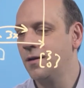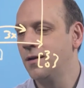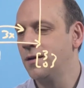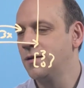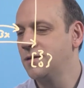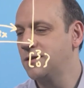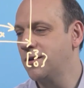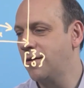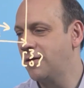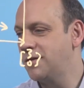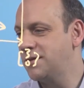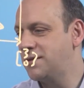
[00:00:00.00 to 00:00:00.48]

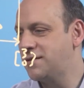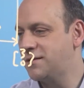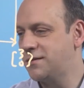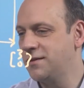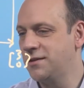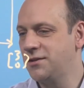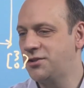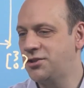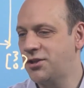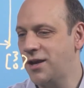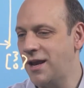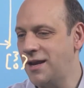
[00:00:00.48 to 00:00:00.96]
So it's
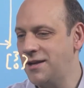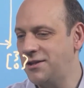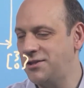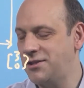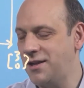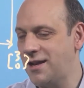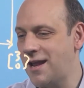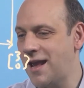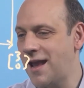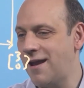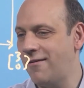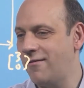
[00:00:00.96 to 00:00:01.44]
changed
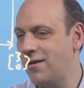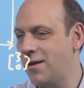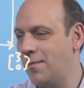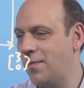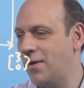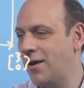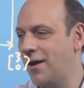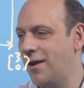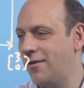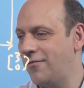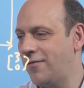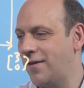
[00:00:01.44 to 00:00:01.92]
in area
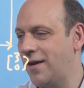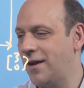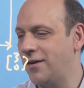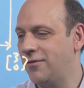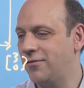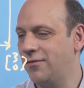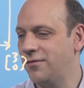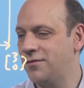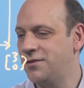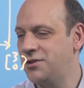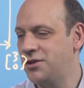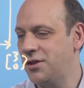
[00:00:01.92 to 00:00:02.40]
by a
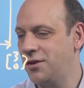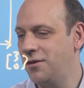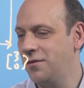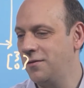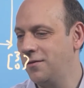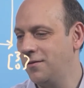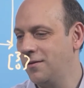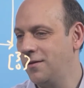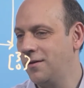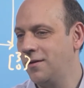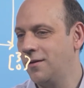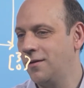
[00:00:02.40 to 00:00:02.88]
factor of 2,
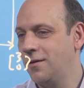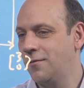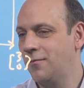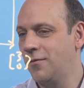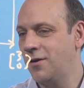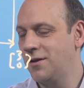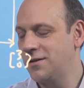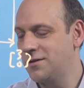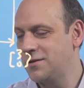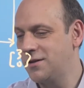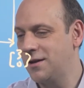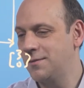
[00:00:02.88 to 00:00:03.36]

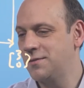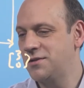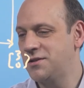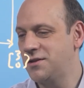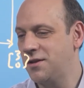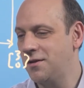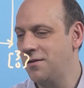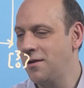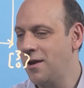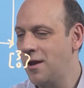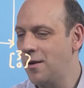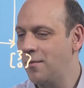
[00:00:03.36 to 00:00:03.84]
1 times
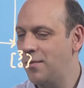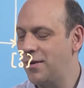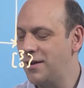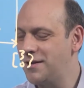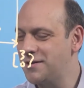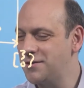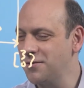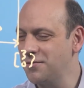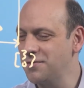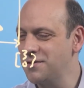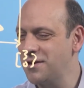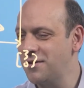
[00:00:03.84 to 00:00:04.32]
2, but
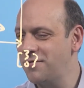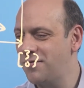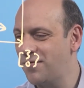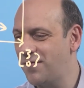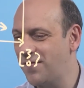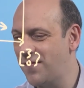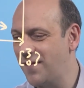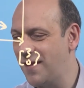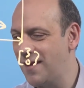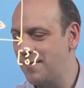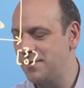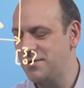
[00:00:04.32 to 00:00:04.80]
it's also
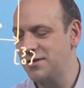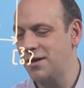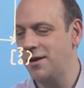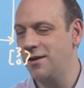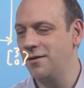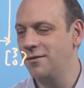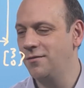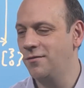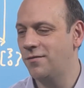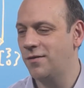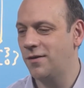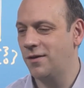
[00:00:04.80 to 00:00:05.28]
flipped
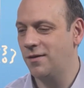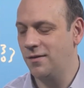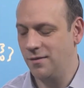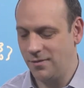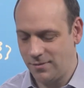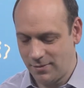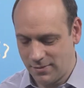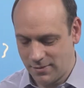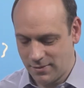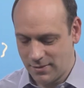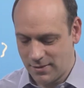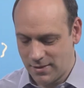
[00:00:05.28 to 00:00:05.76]
over.
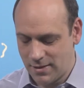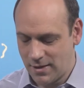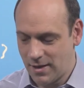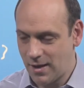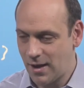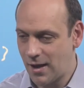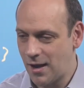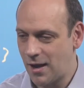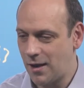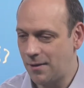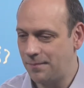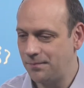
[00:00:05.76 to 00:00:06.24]

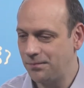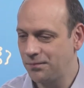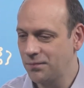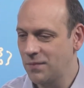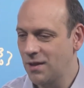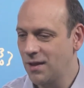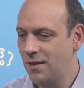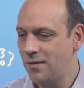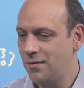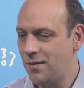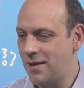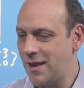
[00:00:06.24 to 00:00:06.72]

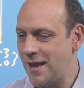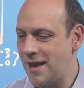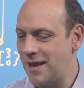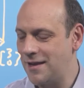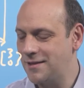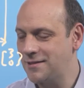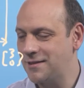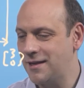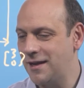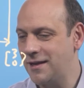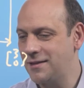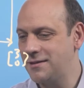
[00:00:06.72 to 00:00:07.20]
The
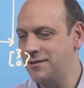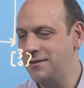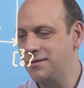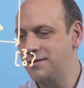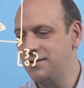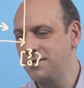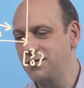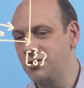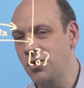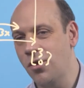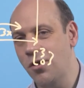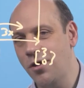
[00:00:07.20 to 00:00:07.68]
x-axis
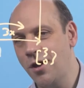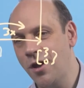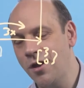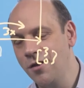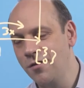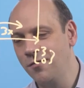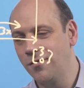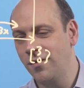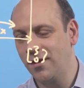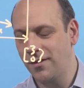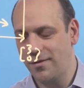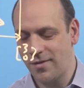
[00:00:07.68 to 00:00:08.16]
has gone
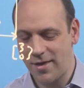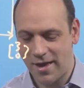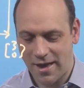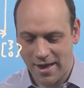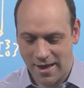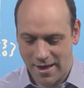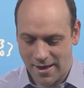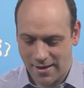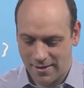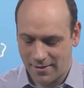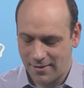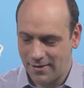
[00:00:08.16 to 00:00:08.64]
over
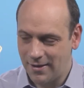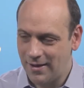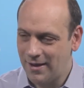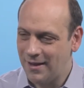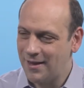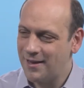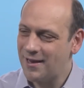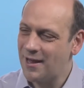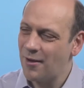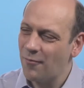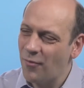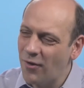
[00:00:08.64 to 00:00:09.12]
there.
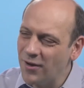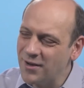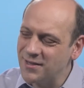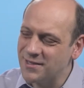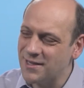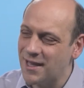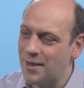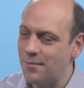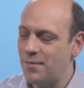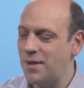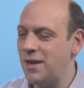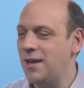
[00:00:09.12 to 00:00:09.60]
Now what does
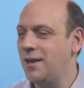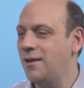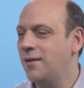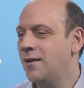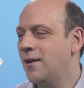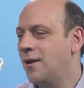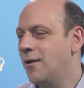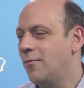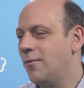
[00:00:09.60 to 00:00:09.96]
that mean?